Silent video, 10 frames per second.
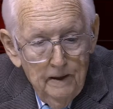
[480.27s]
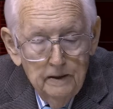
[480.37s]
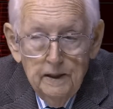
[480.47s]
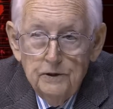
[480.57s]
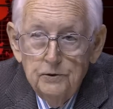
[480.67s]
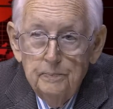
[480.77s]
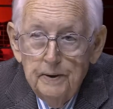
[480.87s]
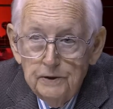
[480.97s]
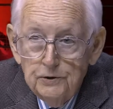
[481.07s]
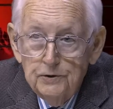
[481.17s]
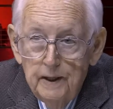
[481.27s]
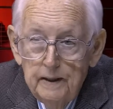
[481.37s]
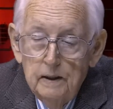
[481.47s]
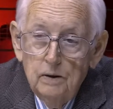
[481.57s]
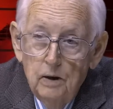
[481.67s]
get your picture
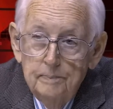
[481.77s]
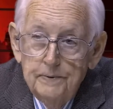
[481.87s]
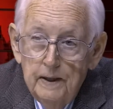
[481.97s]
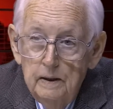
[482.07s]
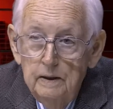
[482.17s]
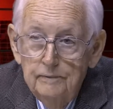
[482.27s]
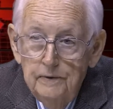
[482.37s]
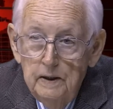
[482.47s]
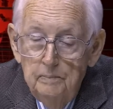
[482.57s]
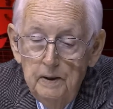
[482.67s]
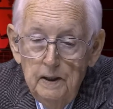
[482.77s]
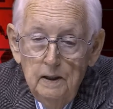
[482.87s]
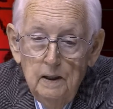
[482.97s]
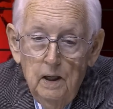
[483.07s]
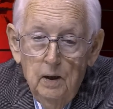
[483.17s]
taken or updated if need be.
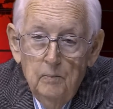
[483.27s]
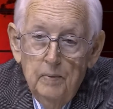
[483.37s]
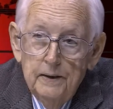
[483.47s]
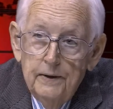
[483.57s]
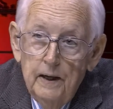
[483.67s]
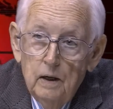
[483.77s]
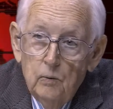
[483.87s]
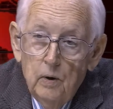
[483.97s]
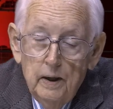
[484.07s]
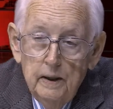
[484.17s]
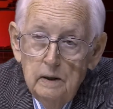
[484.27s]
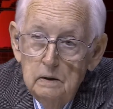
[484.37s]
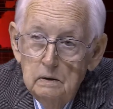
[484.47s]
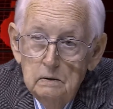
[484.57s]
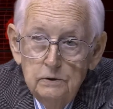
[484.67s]
But they are running
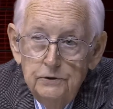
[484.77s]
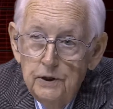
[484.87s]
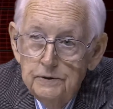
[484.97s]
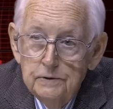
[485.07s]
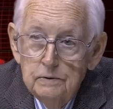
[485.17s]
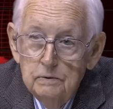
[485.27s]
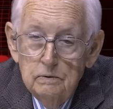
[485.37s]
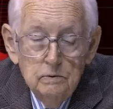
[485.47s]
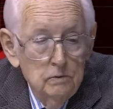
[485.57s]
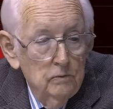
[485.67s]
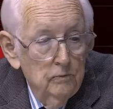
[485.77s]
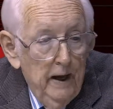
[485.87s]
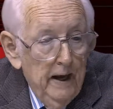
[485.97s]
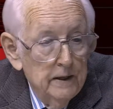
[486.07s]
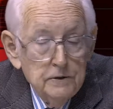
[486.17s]
just
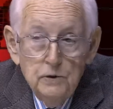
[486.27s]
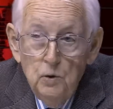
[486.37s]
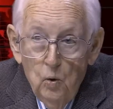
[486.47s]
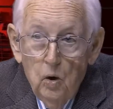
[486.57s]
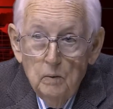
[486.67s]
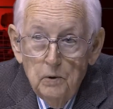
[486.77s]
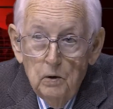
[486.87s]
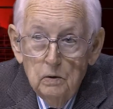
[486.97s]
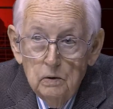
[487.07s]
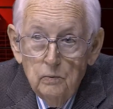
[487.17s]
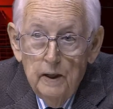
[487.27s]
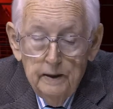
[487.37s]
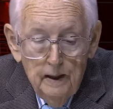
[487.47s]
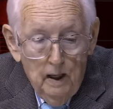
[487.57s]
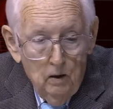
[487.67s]
as normal
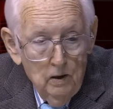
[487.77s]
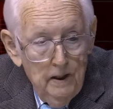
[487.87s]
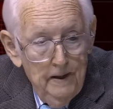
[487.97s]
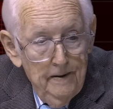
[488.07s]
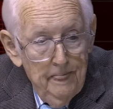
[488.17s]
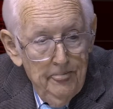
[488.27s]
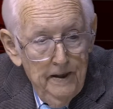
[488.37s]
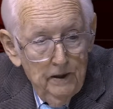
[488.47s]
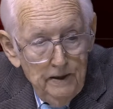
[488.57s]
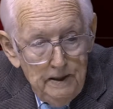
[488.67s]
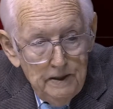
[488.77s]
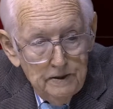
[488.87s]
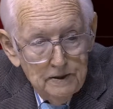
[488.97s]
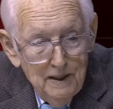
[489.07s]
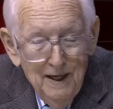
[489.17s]
right now. There
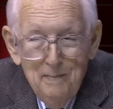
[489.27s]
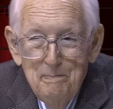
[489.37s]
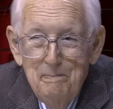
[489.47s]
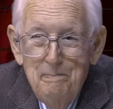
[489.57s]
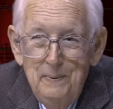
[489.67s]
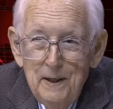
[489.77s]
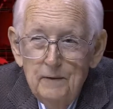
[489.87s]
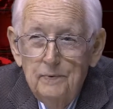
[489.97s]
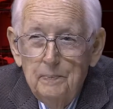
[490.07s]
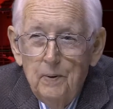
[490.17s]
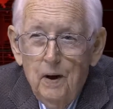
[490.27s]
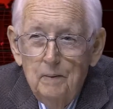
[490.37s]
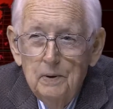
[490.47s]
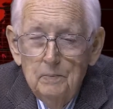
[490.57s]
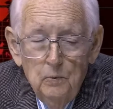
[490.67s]
is a bit of a
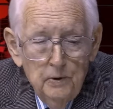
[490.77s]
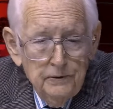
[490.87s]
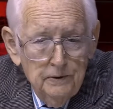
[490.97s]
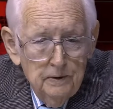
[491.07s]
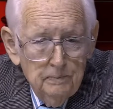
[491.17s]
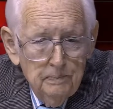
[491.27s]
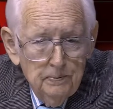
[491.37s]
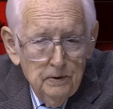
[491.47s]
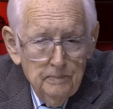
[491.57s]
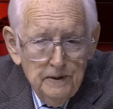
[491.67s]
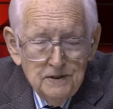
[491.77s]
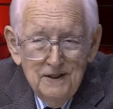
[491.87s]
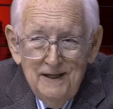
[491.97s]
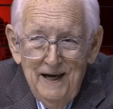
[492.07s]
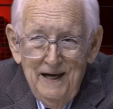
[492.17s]
problem with the permits
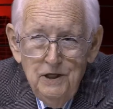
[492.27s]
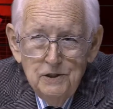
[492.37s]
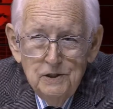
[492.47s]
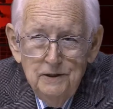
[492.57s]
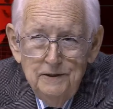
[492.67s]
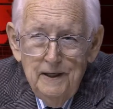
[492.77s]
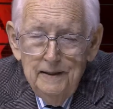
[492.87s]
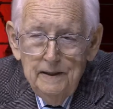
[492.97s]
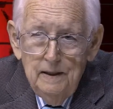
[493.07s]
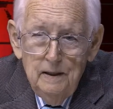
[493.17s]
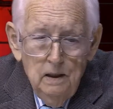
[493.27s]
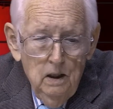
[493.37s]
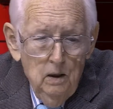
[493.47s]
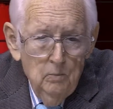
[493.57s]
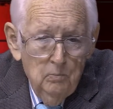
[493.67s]
occasionally taking
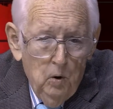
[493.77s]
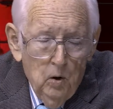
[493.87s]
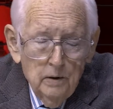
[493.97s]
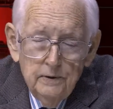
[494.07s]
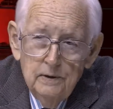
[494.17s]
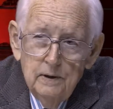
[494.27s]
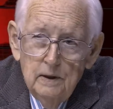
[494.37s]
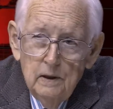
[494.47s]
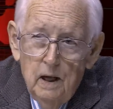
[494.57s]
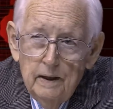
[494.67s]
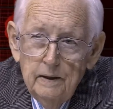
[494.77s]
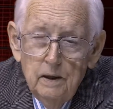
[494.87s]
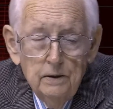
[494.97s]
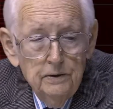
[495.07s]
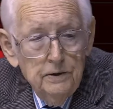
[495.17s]
more than the allotted
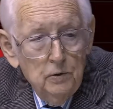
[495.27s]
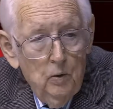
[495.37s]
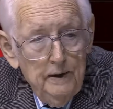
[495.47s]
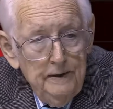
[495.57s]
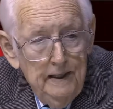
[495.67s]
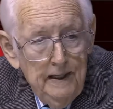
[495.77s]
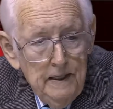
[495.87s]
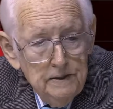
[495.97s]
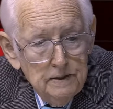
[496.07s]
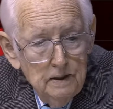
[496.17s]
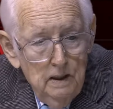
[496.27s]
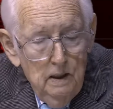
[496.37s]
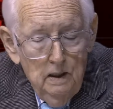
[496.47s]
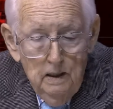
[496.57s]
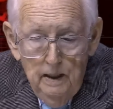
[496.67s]
120 days.
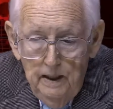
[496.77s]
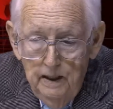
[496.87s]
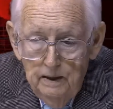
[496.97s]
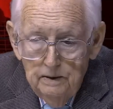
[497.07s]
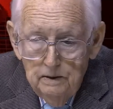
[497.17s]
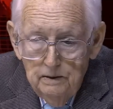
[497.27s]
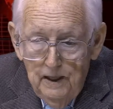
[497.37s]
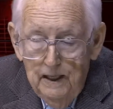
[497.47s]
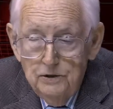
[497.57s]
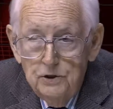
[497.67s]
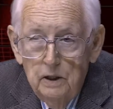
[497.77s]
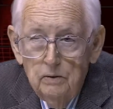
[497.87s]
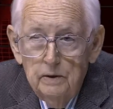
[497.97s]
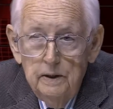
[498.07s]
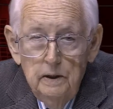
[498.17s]
And that
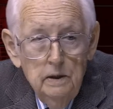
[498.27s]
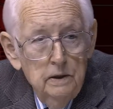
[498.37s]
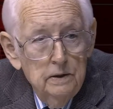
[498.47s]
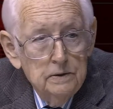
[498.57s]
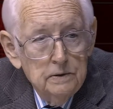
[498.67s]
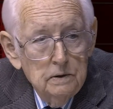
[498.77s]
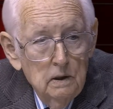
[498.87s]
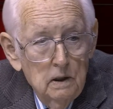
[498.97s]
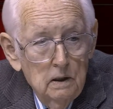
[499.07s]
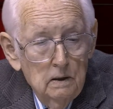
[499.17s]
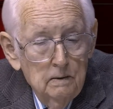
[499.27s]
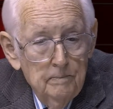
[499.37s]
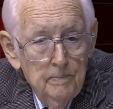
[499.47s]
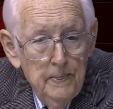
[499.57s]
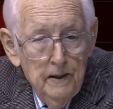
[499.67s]
generally is uh,
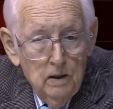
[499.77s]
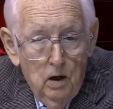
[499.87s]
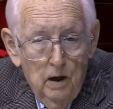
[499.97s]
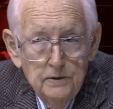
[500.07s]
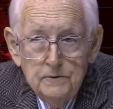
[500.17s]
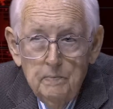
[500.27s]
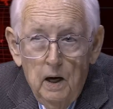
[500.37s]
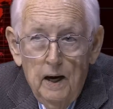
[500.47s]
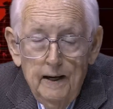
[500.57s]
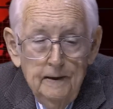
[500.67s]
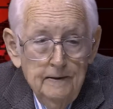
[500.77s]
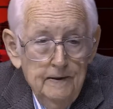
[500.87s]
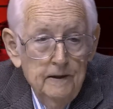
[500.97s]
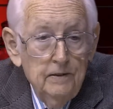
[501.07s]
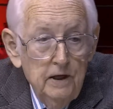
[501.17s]
caused by
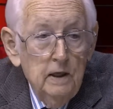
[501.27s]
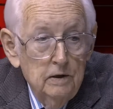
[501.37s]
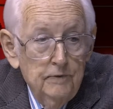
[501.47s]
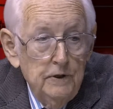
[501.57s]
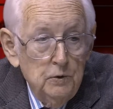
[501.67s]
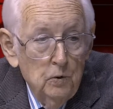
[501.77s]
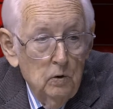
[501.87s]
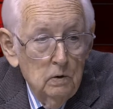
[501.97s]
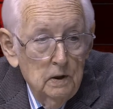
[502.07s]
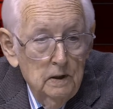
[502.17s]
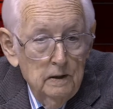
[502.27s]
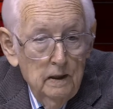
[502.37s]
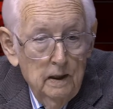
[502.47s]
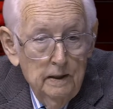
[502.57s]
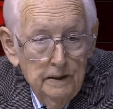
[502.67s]
the individual.
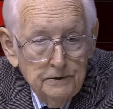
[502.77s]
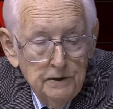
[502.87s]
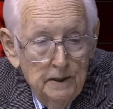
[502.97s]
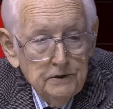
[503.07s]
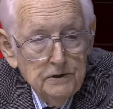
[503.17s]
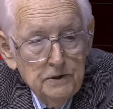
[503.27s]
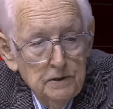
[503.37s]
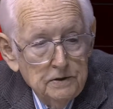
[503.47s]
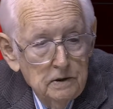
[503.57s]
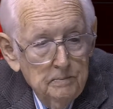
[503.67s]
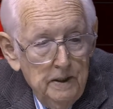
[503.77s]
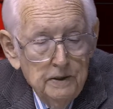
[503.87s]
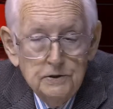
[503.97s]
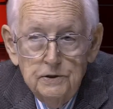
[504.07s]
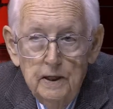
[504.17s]
Uh, it's not the system.
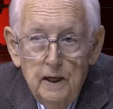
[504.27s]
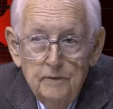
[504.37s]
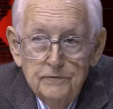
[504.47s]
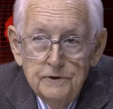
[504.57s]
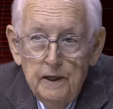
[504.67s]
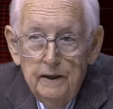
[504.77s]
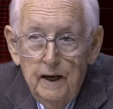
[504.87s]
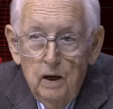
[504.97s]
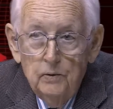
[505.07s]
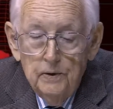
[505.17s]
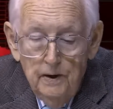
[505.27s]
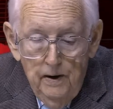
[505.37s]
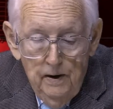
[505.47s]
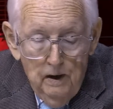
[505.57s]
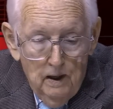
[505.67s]
It's they have sent out
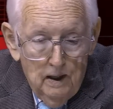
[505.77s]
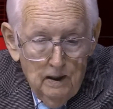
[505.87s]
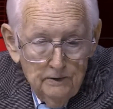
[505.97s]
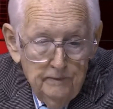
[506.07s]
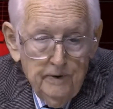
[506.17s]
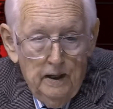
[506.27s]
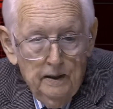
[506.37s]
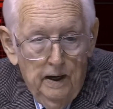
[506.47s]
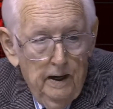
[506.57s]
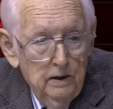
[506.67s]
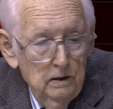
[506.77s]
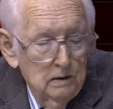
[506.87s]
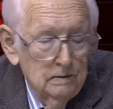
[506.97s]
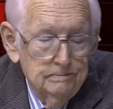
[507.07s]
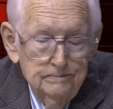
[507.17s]
uh, they've got a guy,
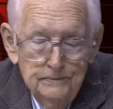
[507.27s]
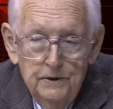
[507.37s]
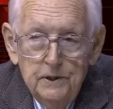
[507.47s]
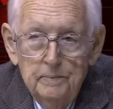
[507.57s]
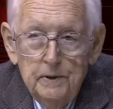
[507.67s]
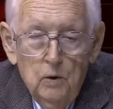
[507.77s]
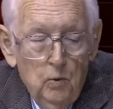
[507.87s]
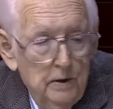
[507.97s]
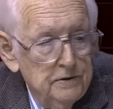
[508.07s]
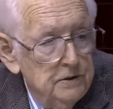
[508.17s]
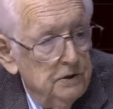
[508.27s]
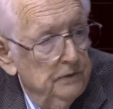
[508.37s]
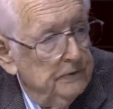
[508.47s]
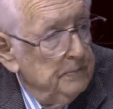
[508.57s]
uh, the typical one is a service